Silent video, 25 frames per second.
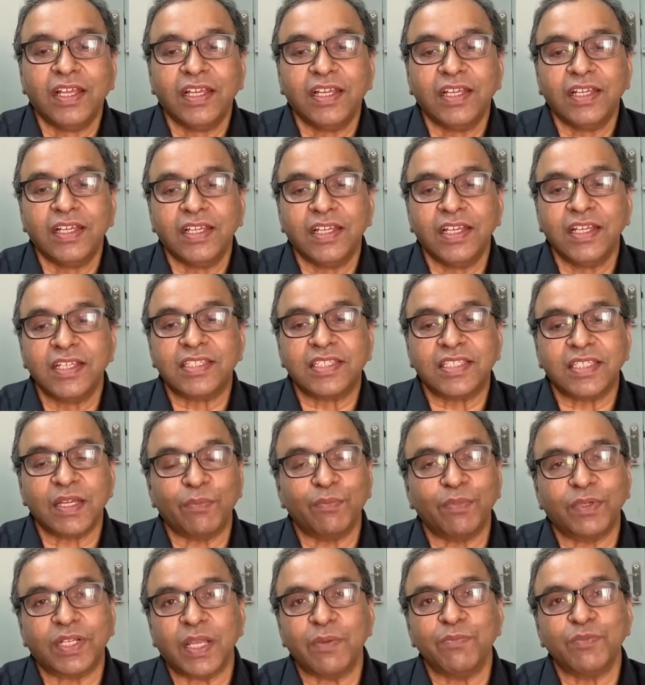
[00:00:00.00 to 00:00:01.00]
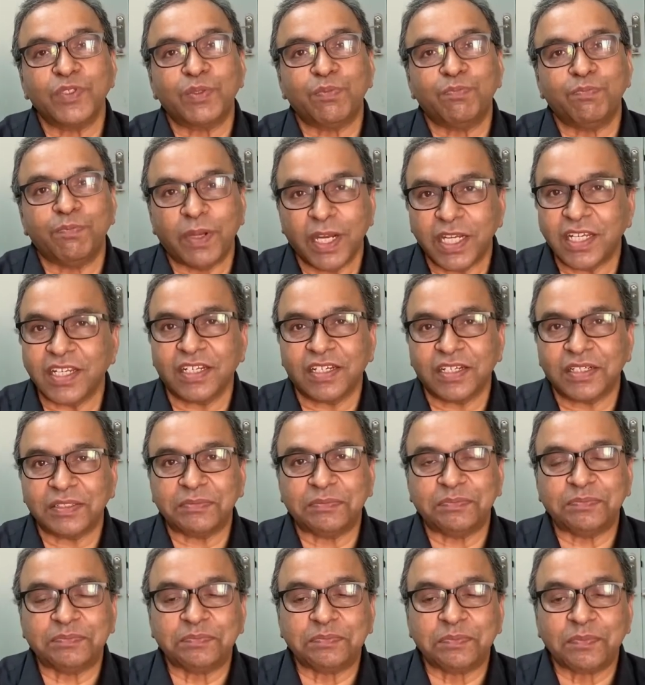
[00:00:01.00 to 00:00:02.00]
is sometimes better
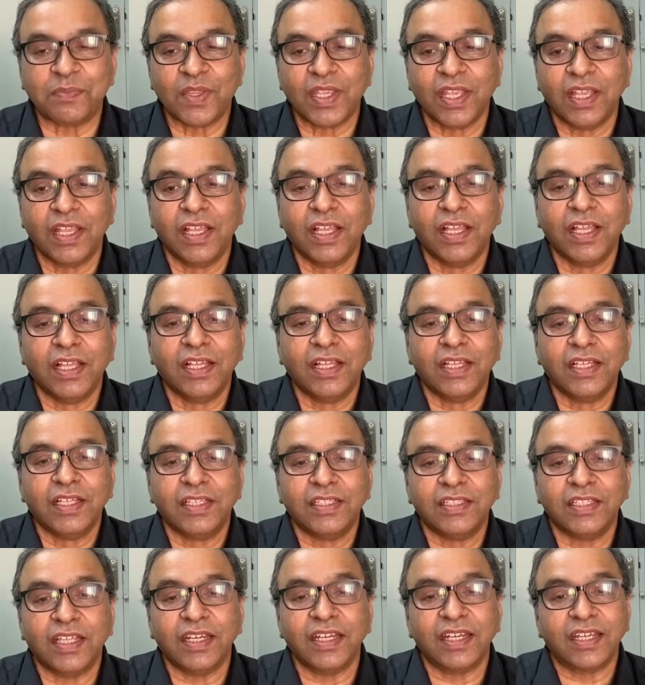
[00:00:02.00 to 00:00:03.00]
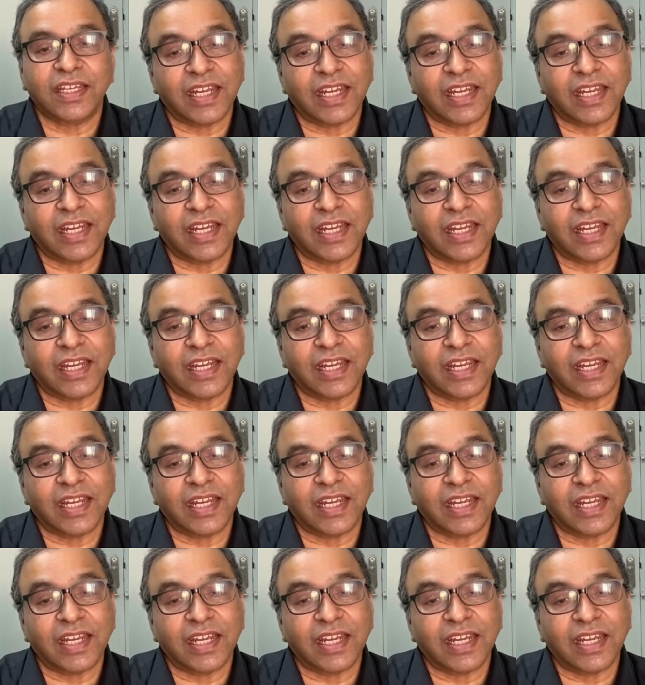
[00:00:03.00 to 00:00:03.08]
than